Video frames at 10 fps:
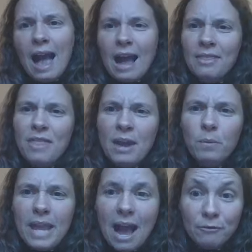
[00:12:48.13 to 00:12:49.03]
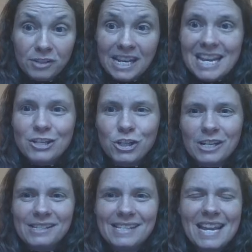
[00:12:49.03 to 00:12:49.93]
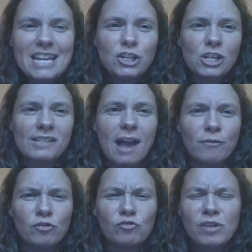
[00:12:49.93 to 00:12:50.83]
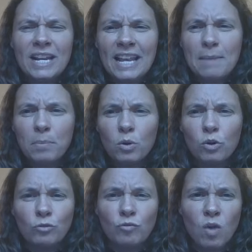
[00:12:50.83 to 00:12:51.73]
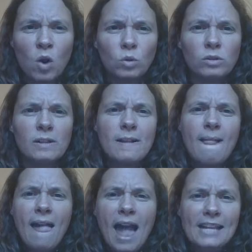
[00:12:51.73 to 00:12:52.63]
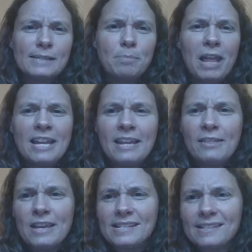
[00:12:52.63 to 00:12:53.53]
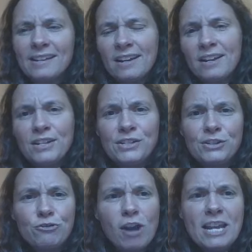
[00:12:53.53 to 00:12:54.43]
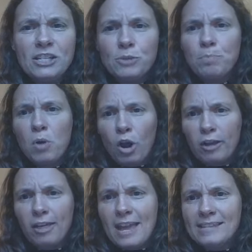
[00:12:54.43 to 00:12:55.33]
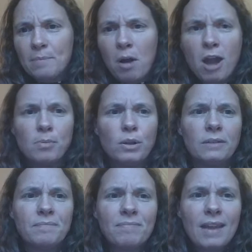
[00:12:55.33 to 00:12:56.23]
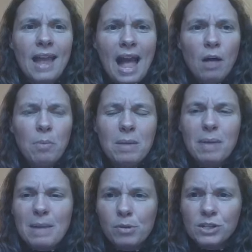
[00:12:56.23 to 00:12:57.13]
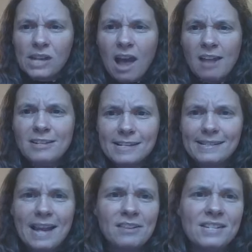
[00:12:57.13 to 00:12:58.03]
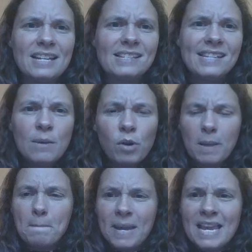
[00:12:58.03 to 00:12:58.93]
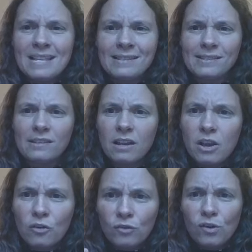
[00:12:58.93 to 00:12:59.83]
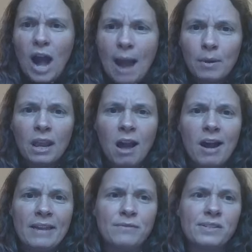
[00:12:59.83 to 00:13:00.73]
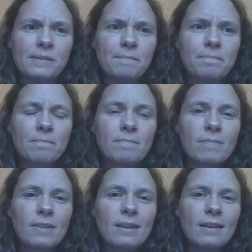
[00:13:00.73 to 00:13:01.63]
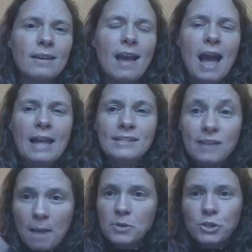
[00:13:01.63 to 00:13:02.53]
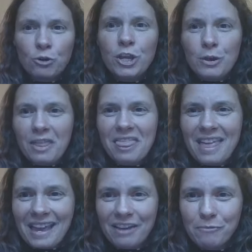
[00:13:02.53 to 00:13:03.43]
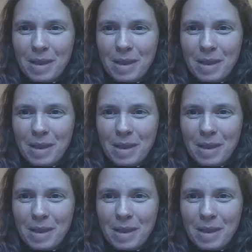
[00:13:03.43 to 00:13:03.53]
And then we have teachers. Teachers have a really important role explaining this strange book that is the Bible, helping people to understand it, see what it means for our lives. And I'm sure you can think of